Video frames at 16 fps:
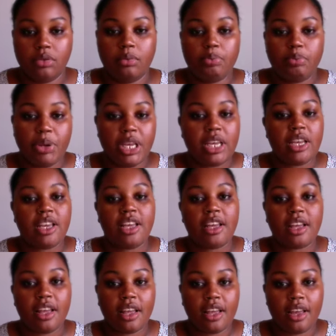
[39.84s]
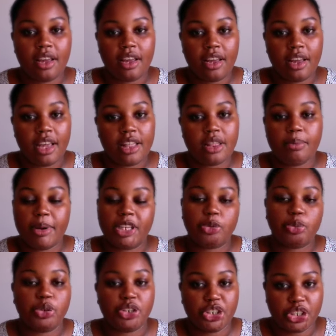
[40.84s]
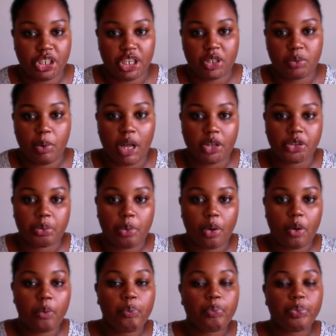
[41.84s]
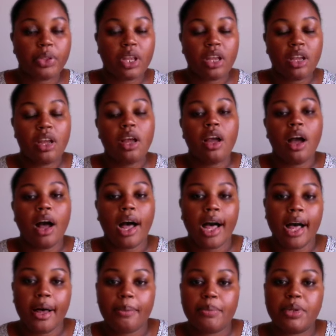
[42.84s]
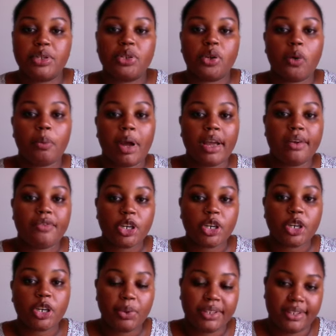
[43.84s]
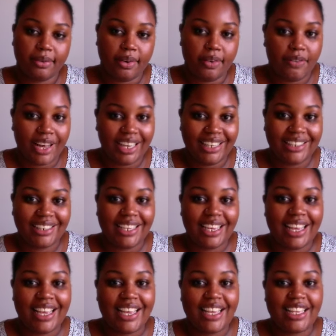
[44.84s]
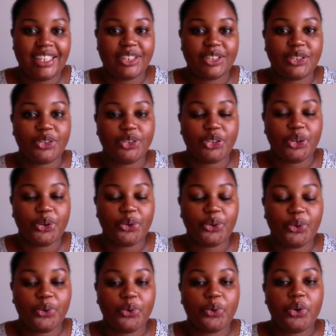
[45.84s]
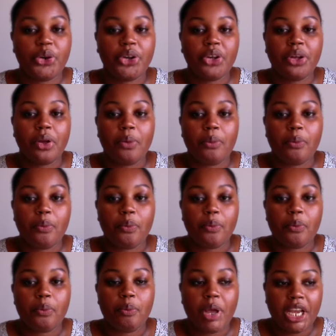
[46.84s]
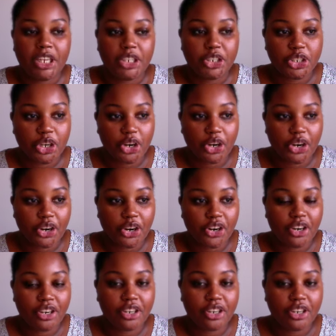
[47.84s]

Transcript: be in the best position as possible. So my first piece of advice is to make sure